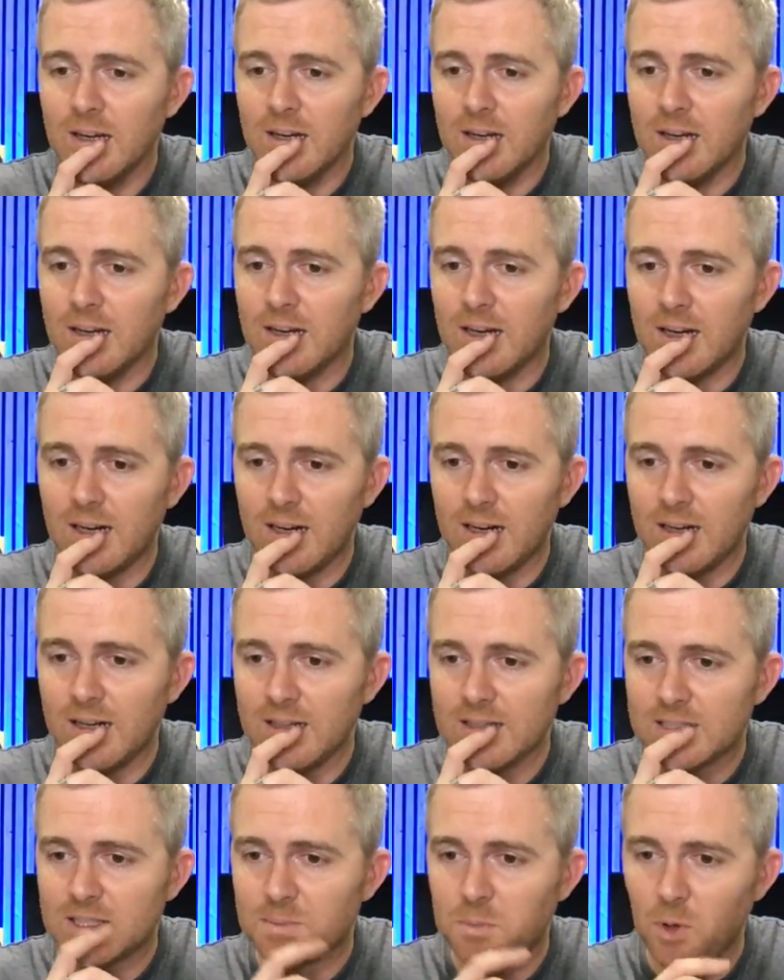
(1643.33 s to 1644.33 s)
Uh,
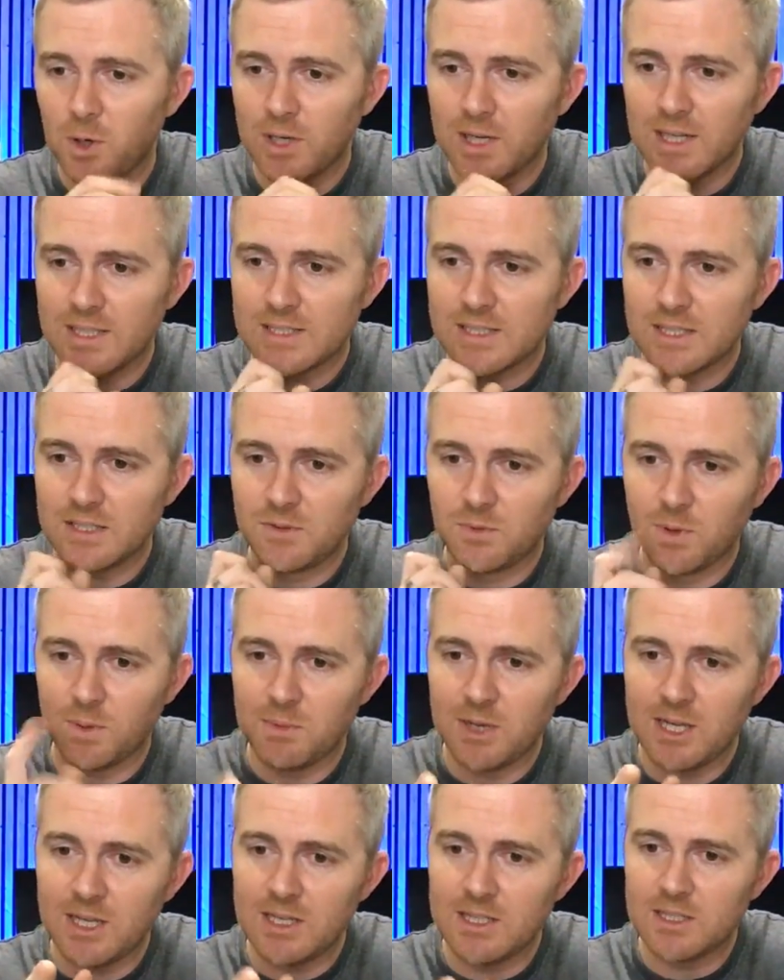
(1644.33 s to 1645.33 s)
support guy said you want to
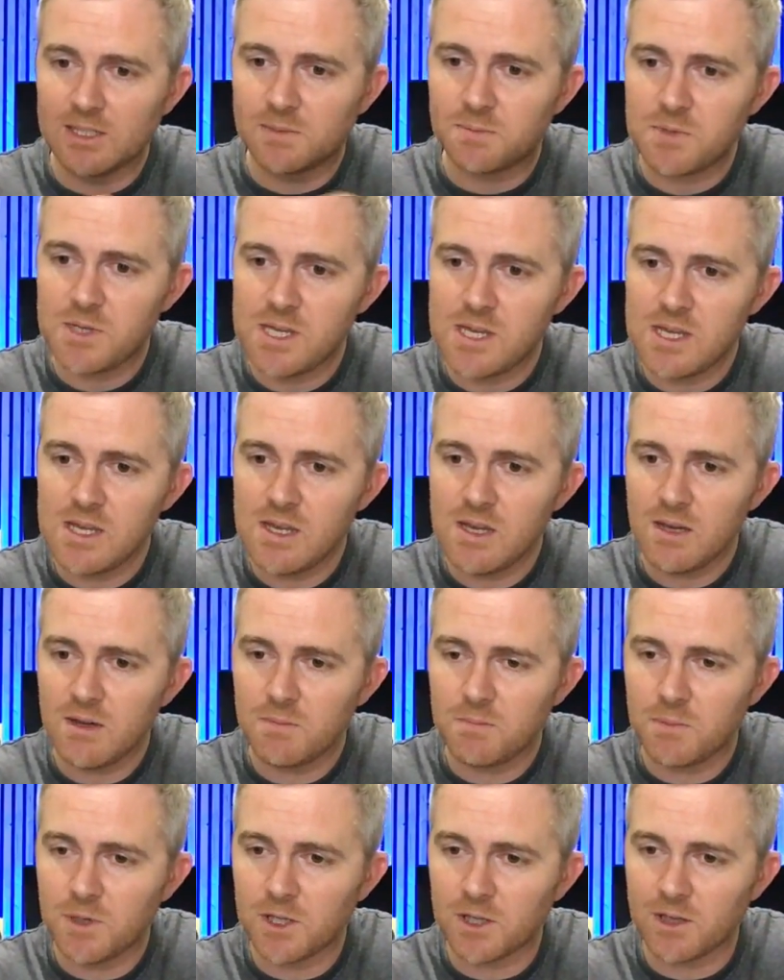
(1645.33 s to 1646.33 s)
make E S B,
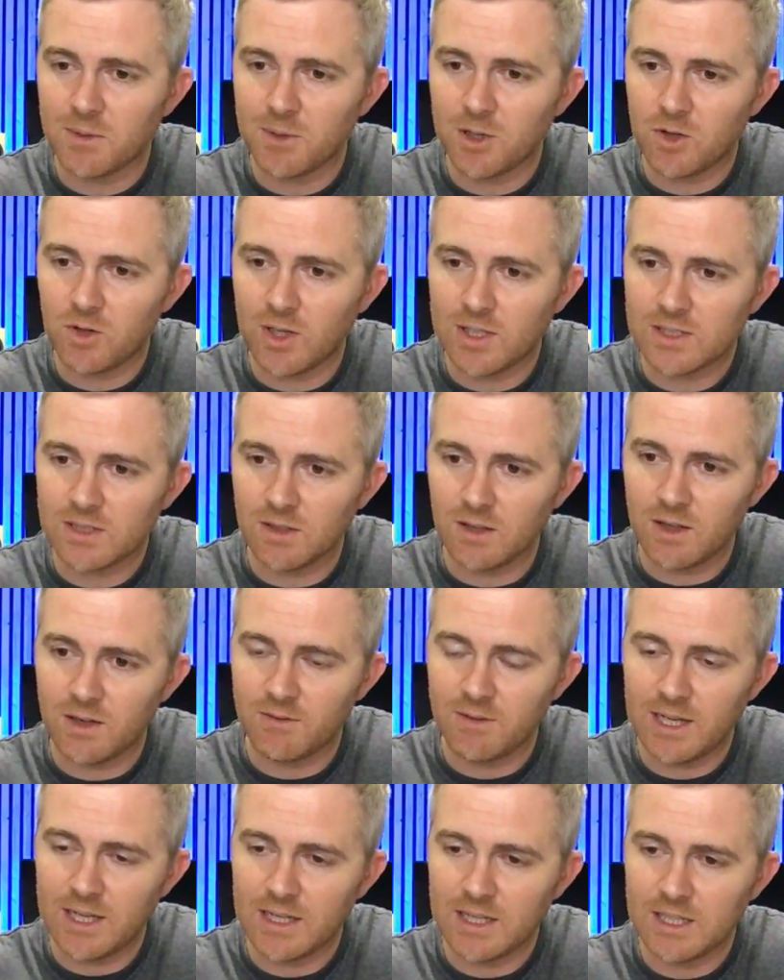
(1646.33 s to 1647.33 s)
but you're coming across a lot of
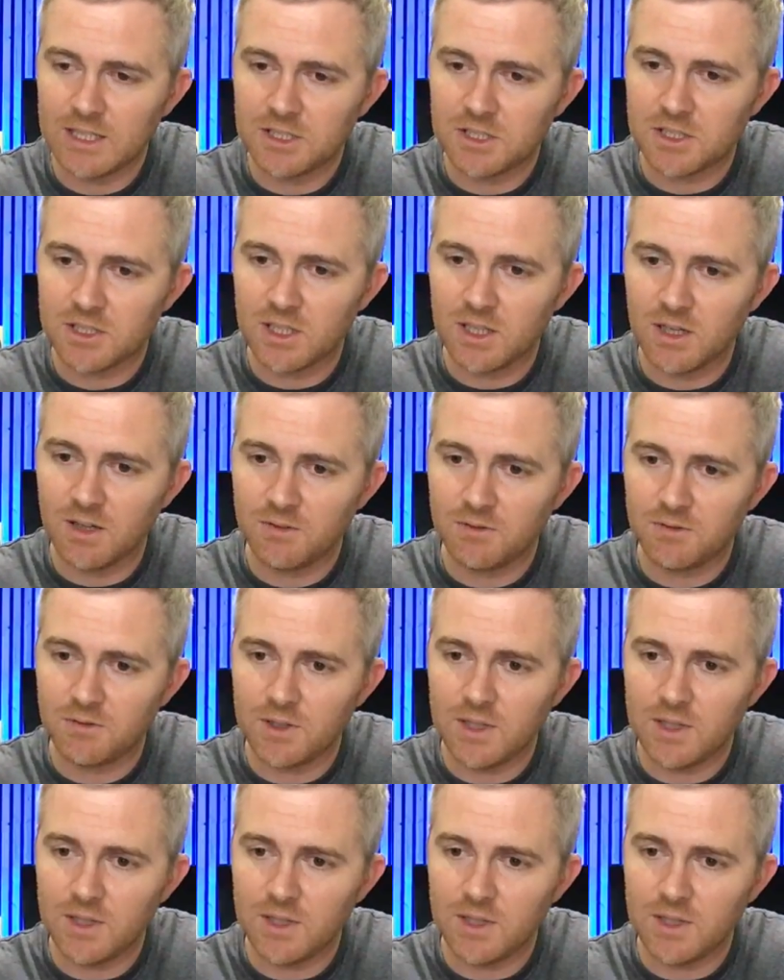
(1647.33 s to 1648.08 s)
A and H stuff.